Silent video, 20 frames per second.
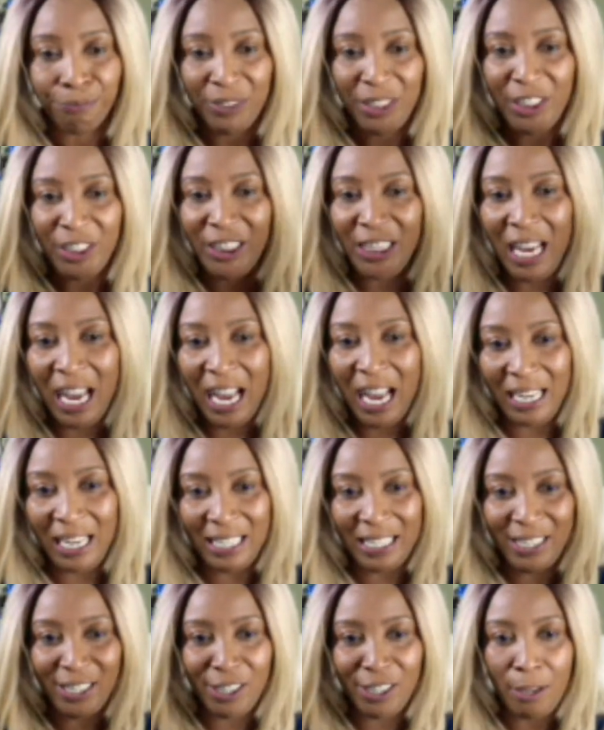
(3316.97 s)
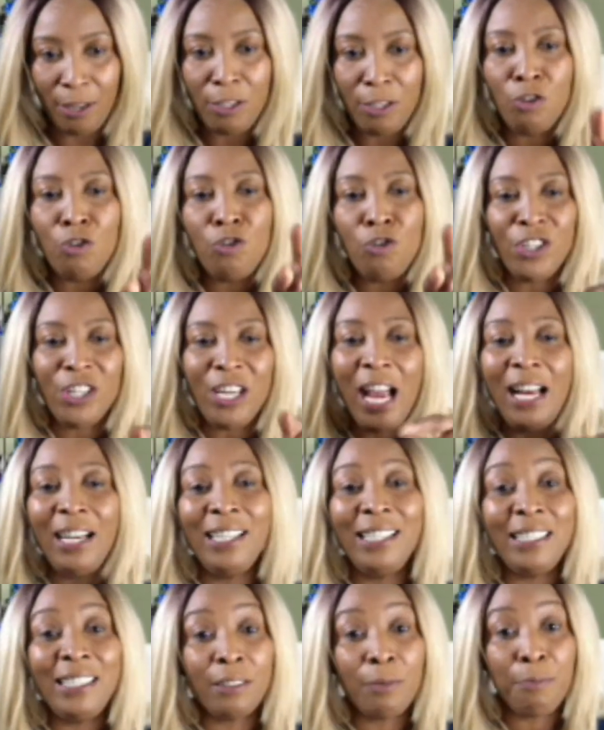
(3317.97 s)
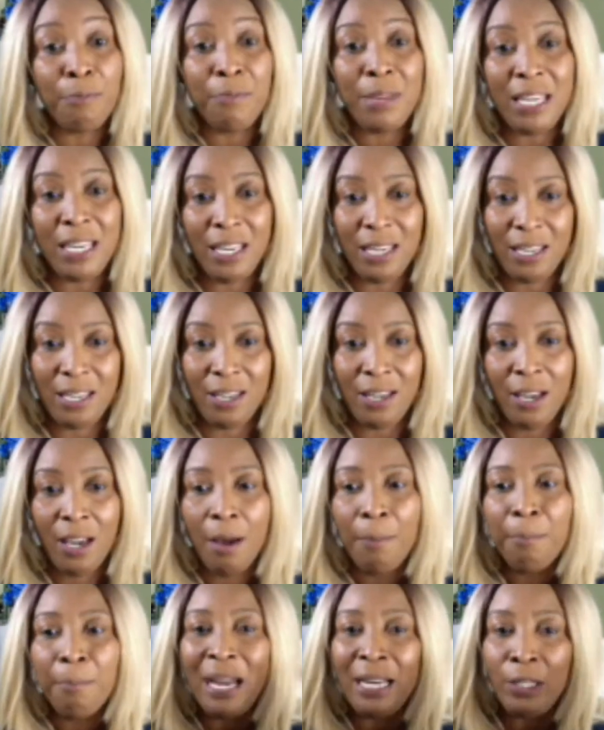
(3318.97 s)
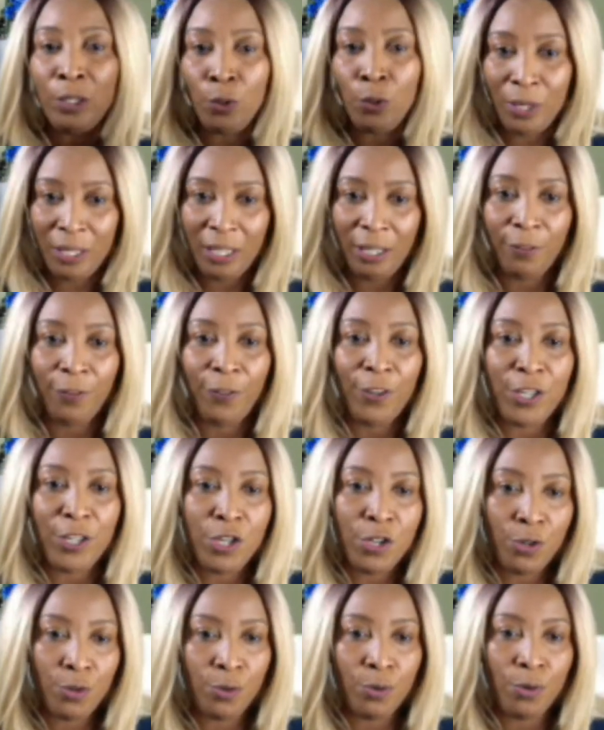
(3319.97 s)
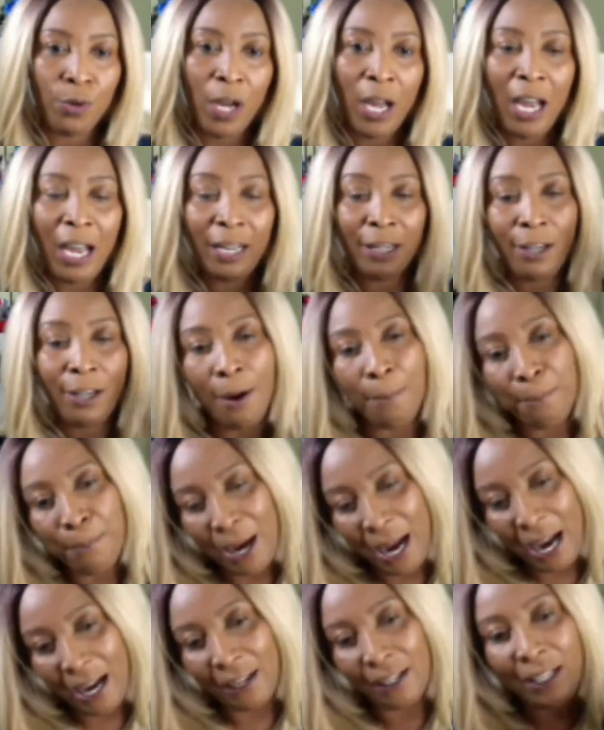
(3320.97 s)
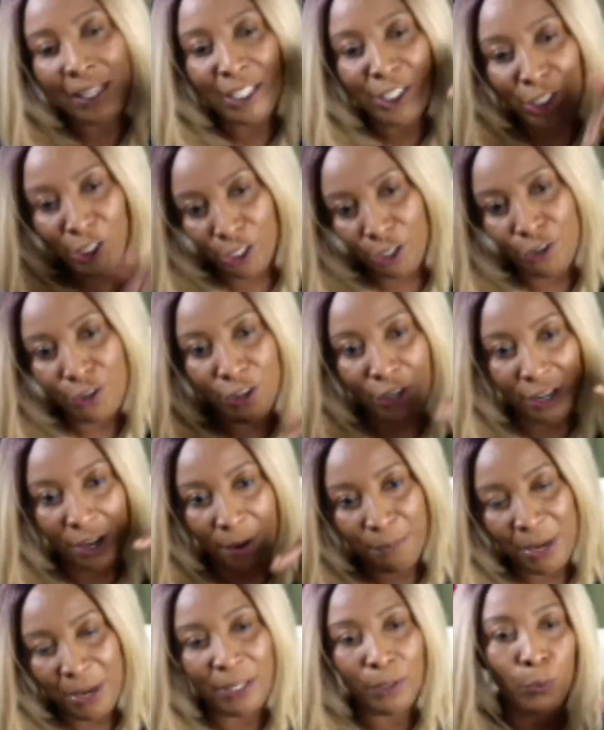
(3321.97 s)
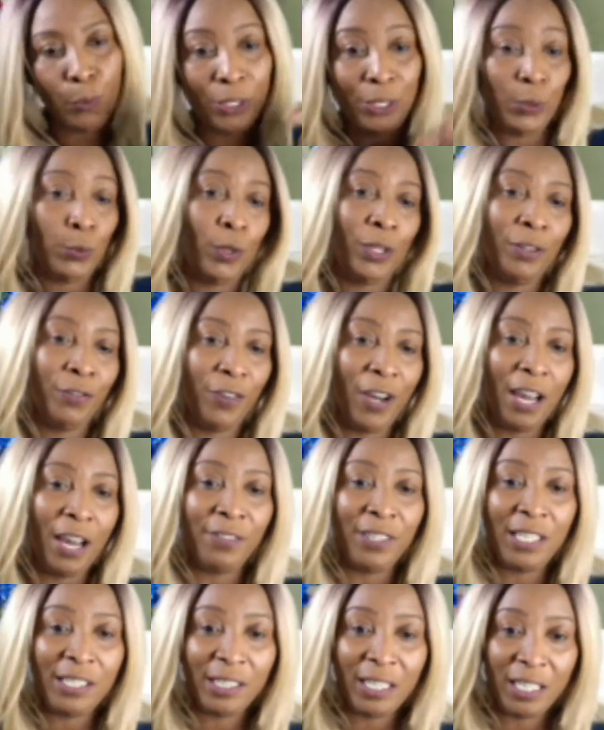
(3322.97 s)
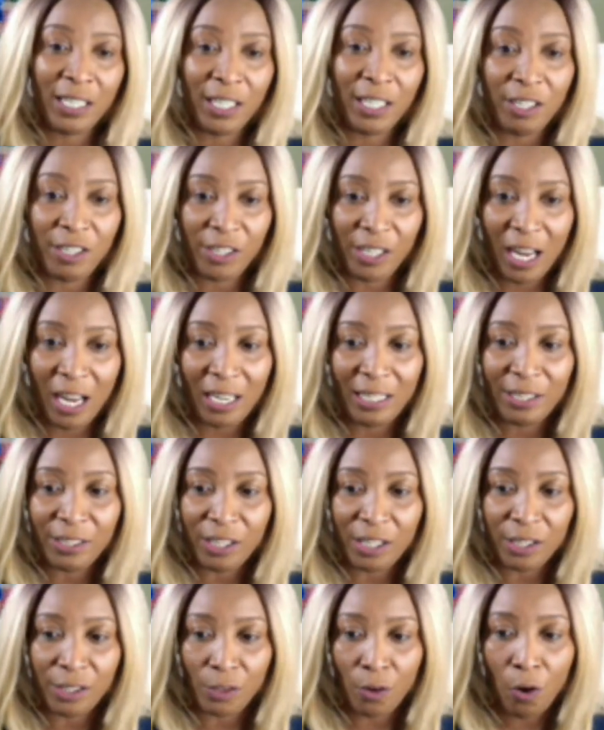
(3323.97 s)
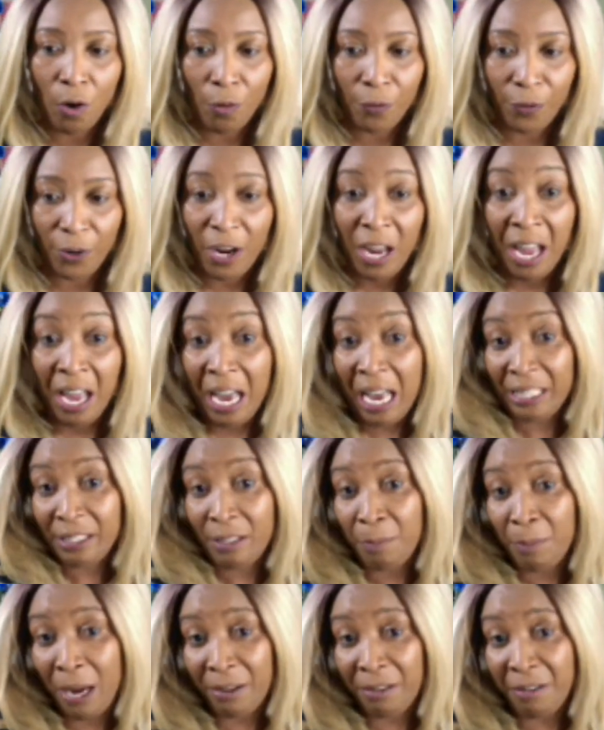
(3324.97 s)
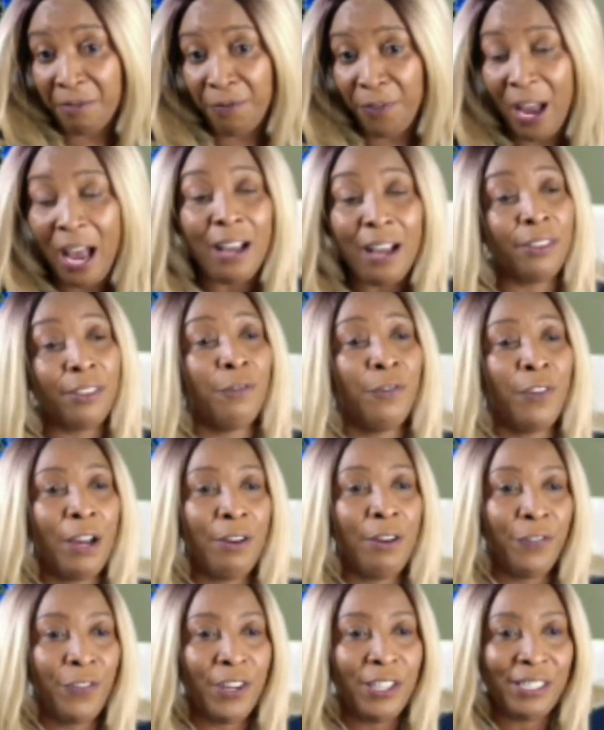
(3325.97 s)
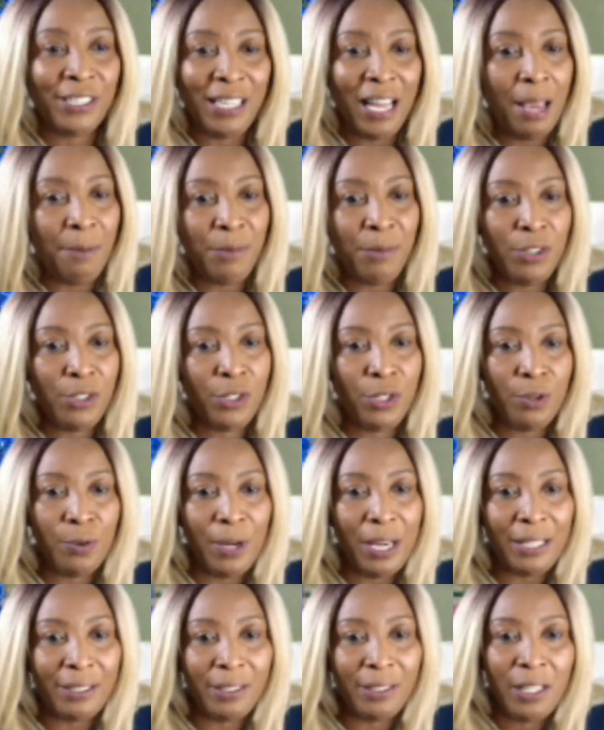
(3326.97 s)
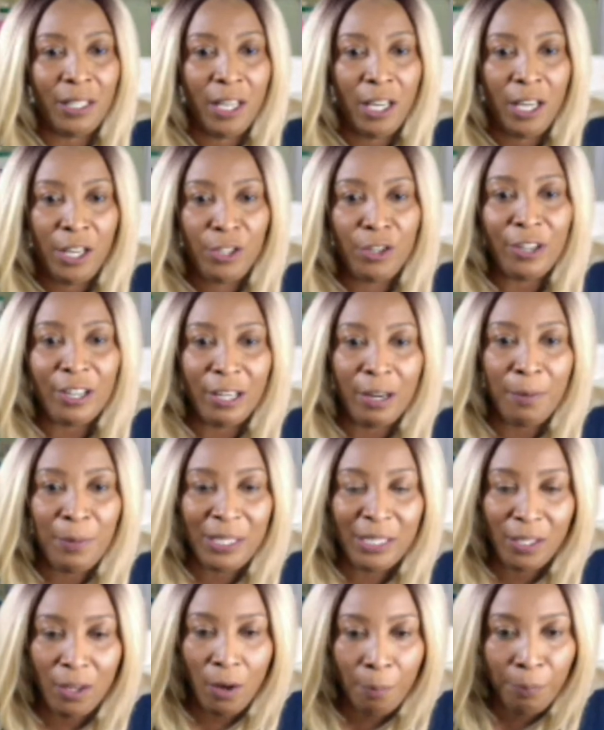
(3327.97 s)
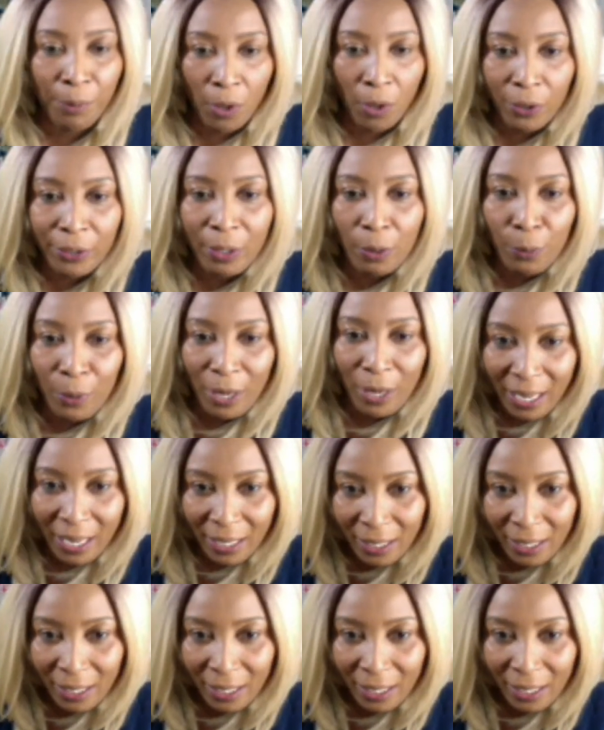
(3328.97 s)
challenge me by doing it for you and come back and share your comment when the 25-day skincare challenge is over. As a matter of fact, the very first time you do it, you're going to be so blown away